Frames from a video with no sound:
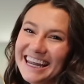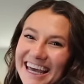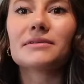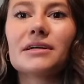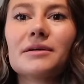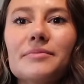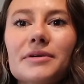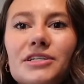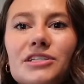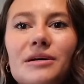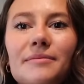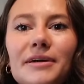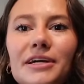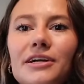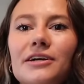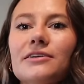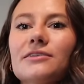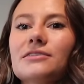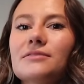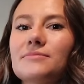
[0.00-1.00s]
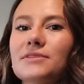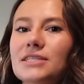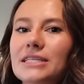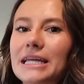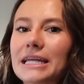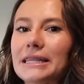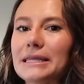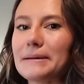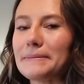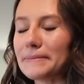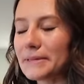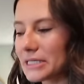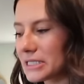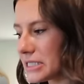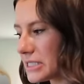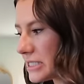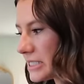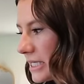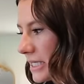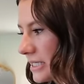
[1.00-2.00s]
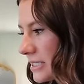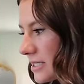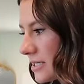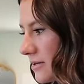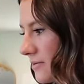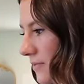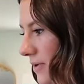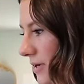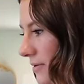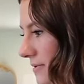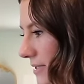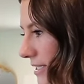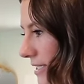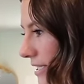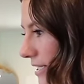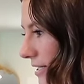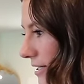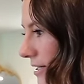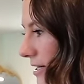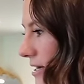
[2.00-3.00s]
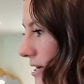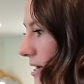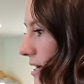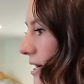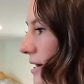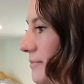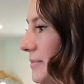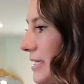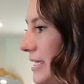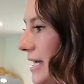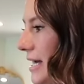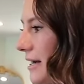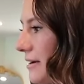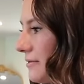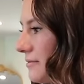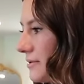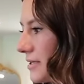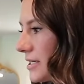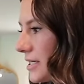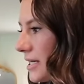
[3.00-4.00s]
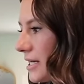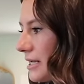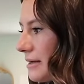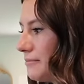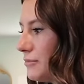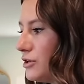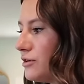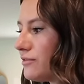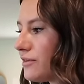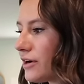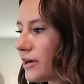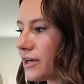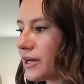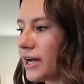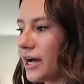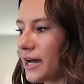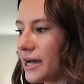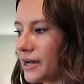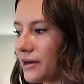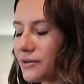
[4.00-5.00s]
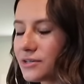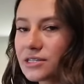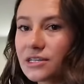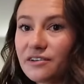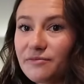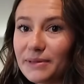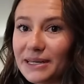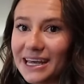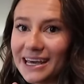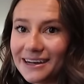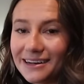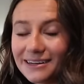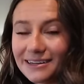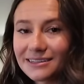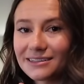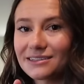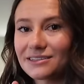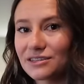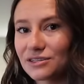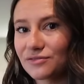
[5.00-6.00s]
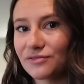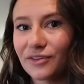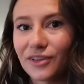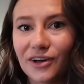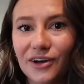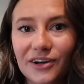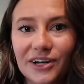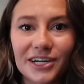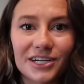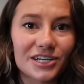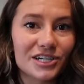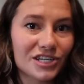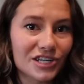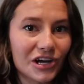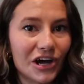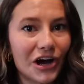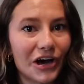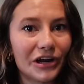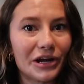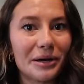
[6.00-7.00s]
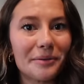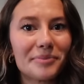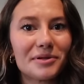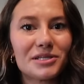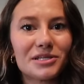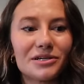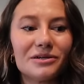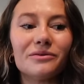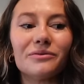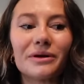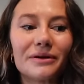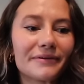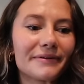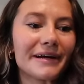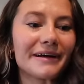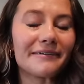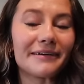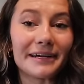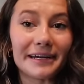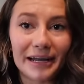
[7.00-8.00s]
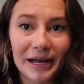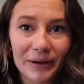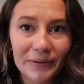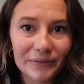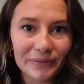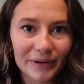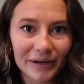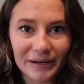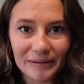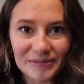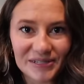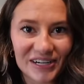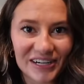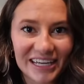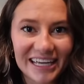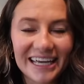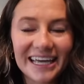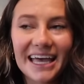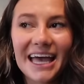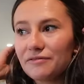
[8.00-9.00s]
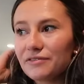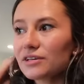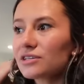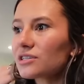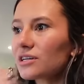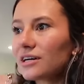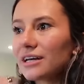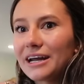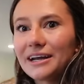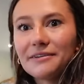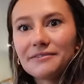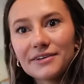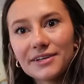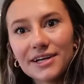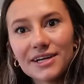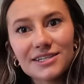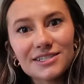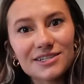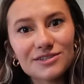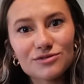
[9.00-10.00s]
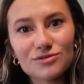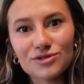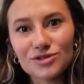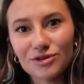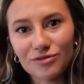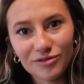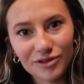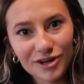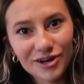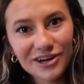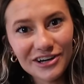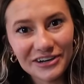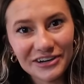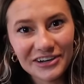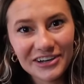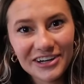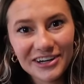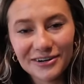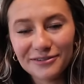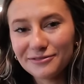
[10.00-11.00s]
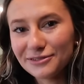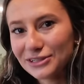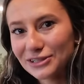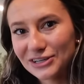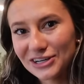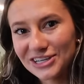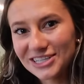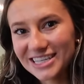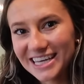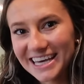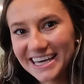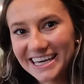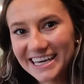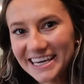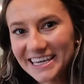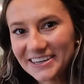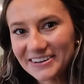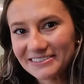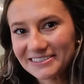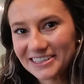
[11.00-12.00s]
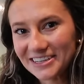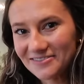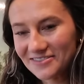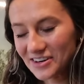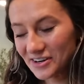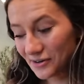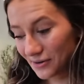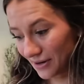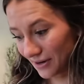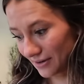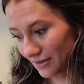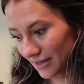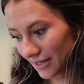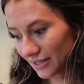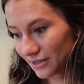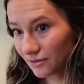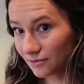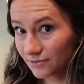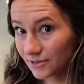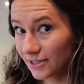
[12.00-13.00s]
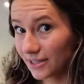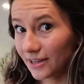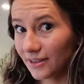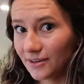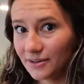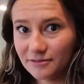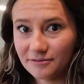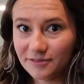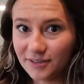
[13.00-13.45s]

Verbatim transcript: I'm gonna brush out my curls. I'm just letting them sit while we're here. But yeah, we're getting a move on. I also have been editing this vlog. I just caught up to where we're at right now while I'm talking. It feels good. I didn't realize this was so long. Hopefully you guys like it. You'll have to let me know how you like the really long